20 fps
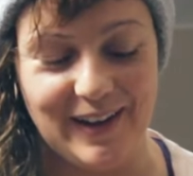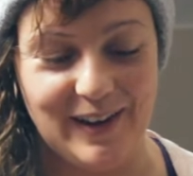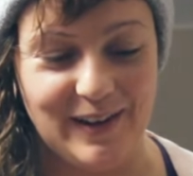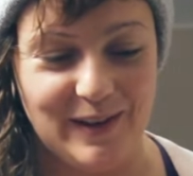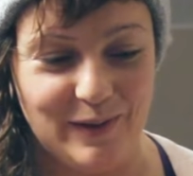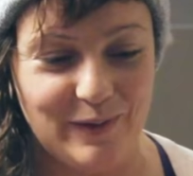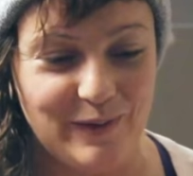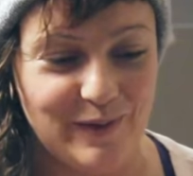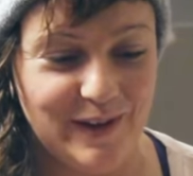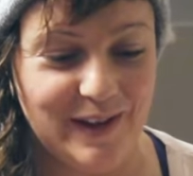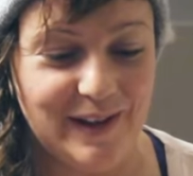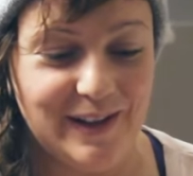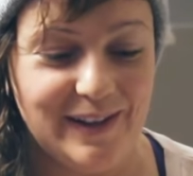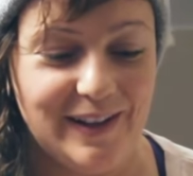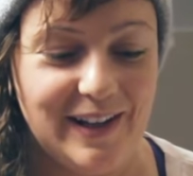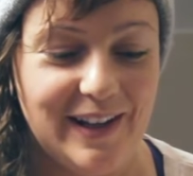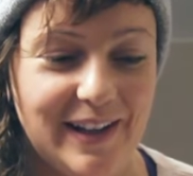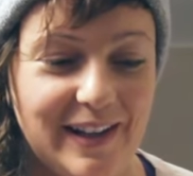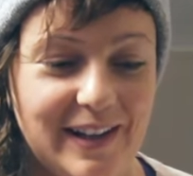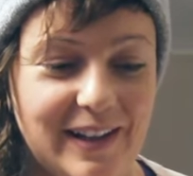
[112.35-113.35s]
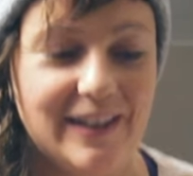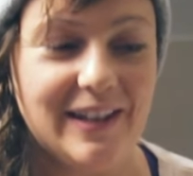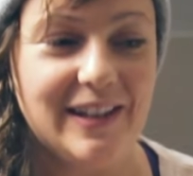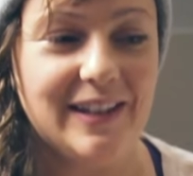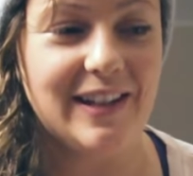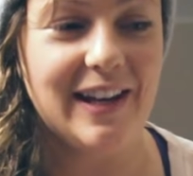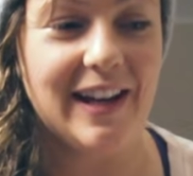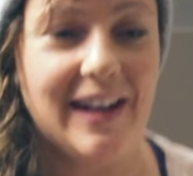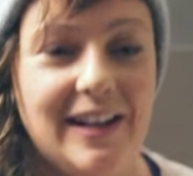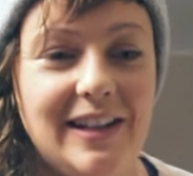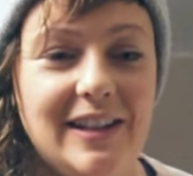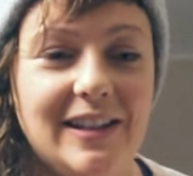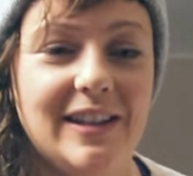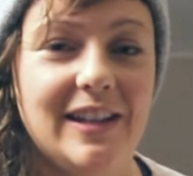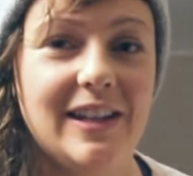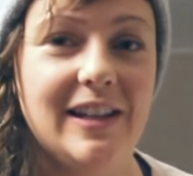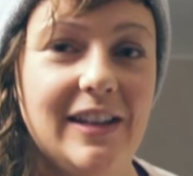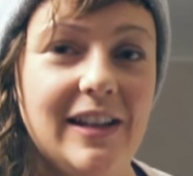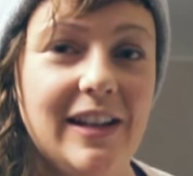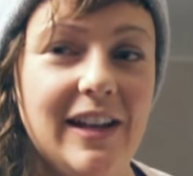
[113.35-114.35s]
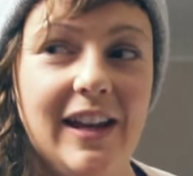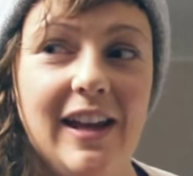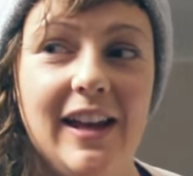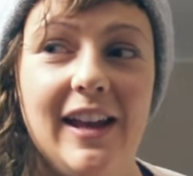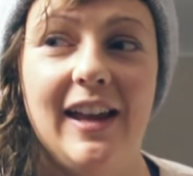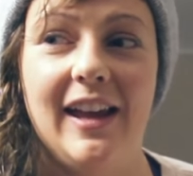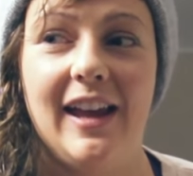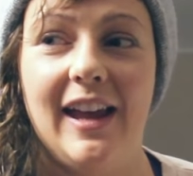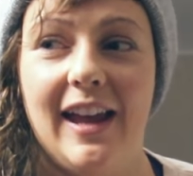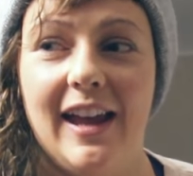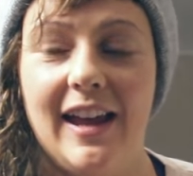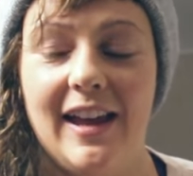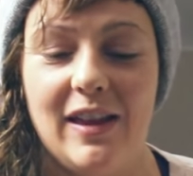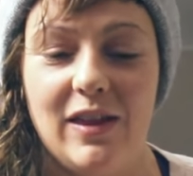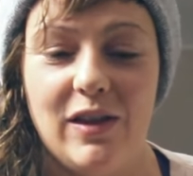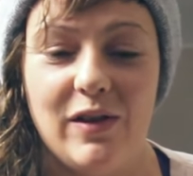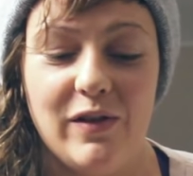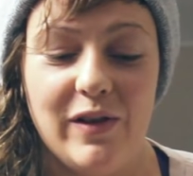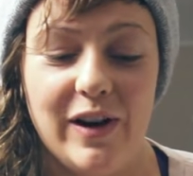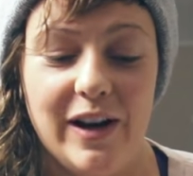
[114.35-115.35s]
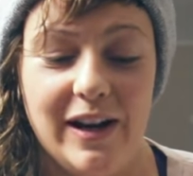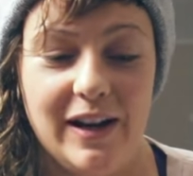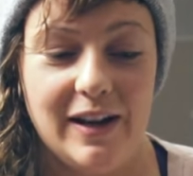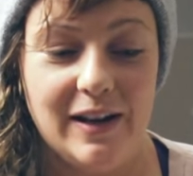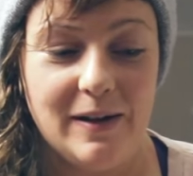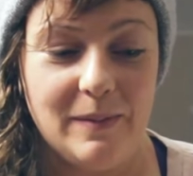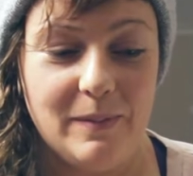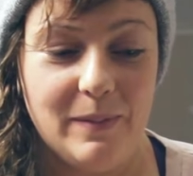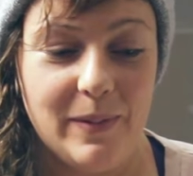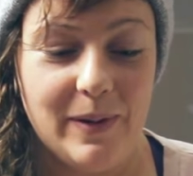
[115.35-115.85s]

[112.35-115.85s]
I love these kind of designs and uh, the writing.